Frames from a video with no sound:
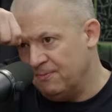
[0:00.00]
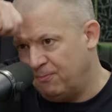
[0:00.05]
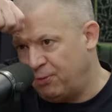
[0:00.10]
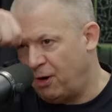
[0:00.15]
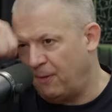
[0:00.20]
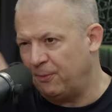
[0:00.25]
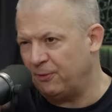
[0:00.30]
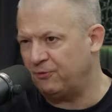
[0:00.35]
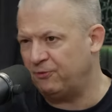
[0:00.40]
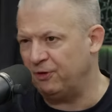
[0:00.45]

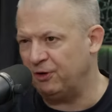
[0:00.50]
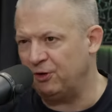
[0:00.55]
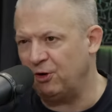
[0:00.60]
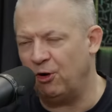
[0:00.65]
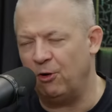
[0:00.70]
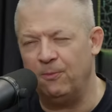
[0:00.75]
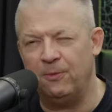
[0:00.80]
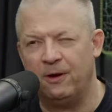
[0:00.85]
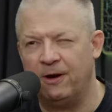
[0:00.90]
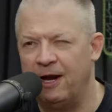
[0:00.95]
purposefully
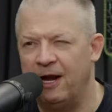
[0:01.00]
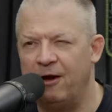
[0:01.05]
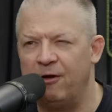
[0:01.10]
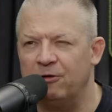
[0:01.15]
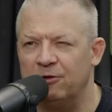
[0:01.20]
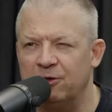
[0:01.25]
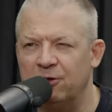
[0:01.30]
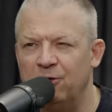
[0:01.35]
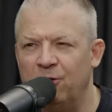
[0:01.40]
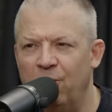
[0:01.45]
comb their hair
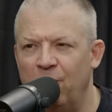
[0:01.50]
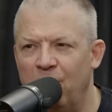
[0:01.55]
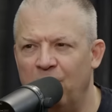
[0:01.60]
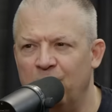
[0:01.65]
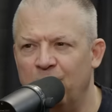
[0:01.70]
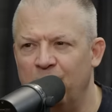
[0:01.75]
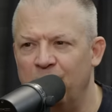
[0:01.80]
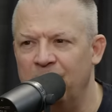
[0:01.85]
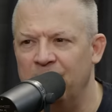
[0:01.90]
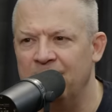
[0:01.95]
a little
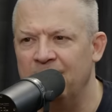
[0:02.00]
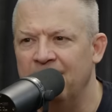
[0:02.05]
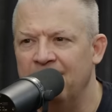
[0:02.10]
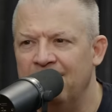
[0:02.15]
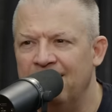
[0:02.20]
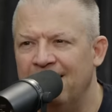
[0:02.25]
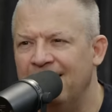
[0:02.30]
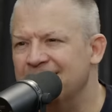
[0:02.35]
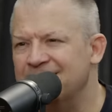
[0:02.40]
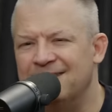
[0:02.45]
awkward
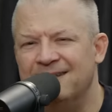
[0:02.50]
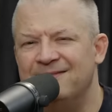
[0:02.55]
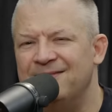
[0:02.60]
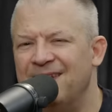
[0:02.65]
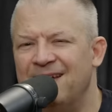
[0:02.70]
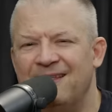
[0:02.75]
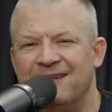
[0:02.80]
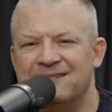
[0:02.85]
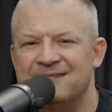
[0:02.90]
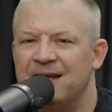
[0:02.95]
and it's like
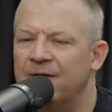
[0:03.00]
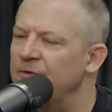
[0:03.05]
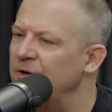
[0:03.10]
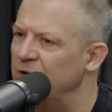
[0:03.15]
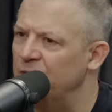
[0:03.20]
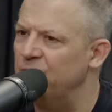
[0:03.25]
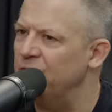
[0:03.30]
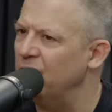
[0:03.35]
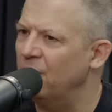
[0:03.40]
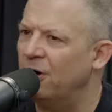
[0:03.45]
no nah, that's not
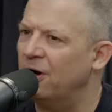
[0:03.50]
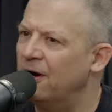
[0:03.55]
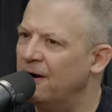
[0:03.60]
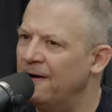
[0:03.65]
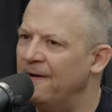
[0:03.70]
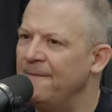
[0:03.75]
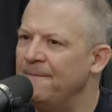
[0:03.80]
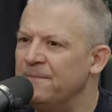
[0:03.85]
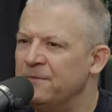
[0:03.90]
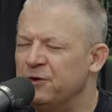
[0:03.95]
really who you are